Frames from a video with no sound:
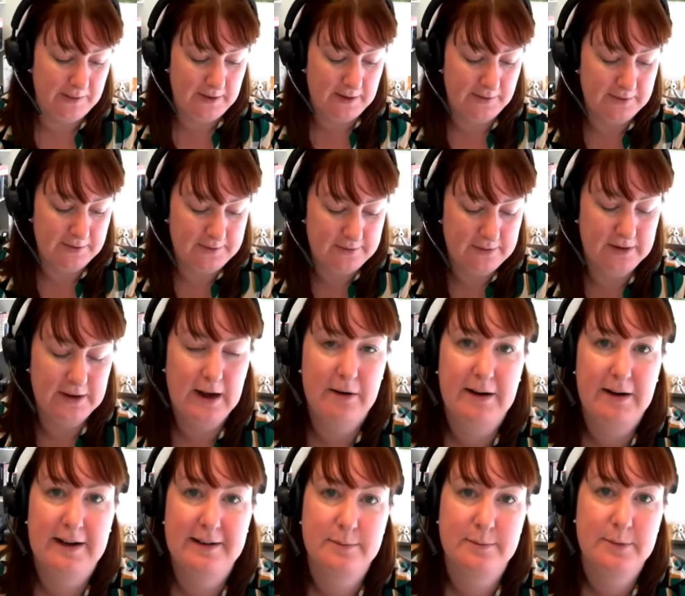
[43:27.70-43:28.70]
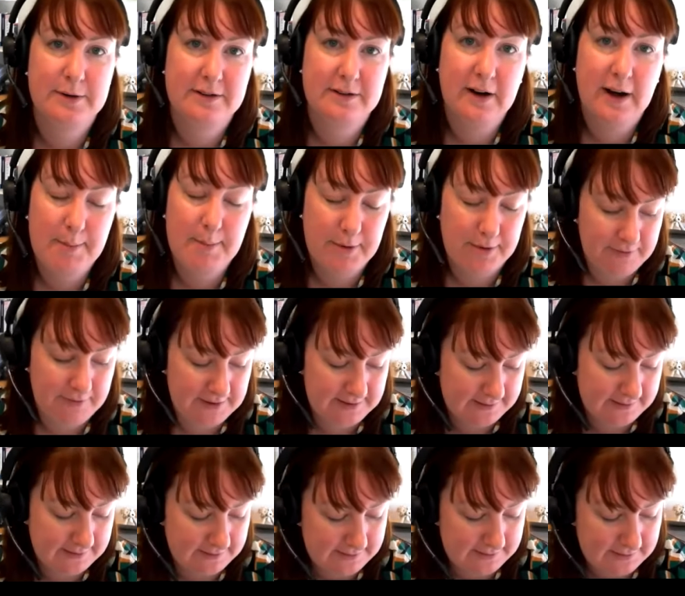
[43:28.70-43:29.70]
of the other harassment type
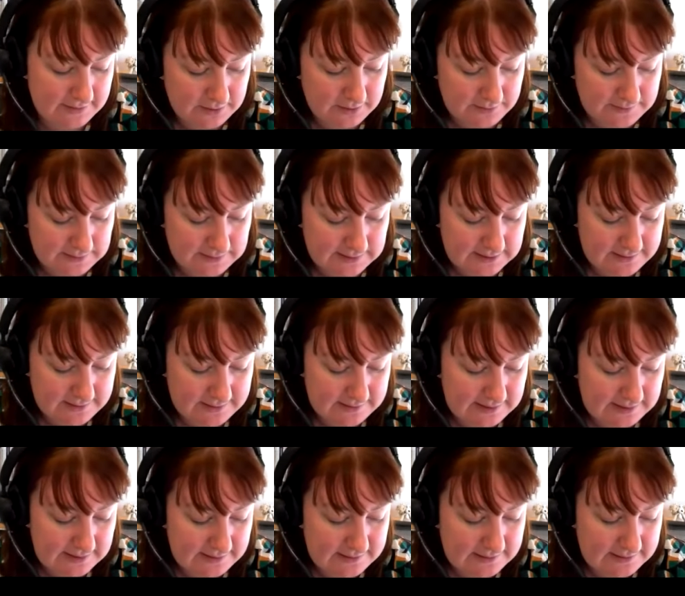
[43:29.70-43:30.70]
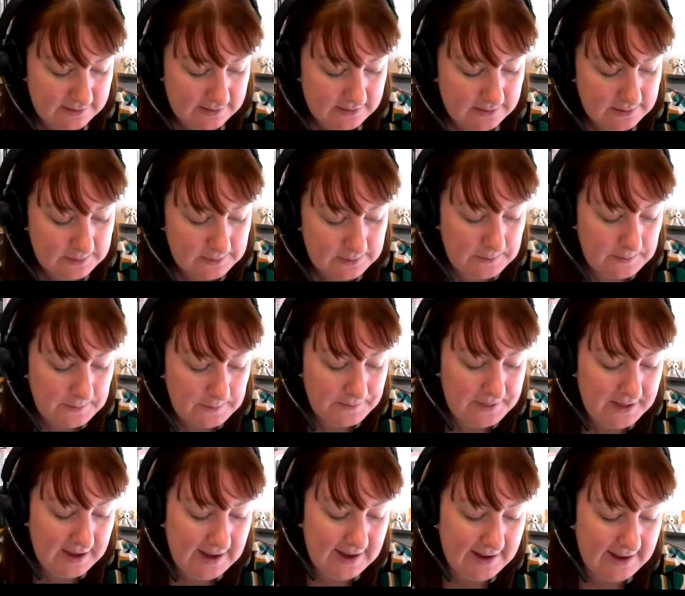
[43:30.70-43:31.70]
offences that are in the legislation.
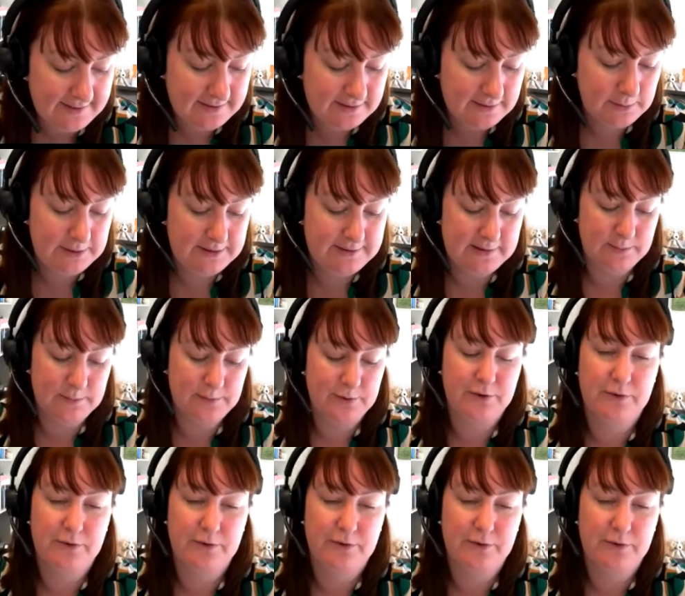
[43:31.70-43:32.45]
There has to be some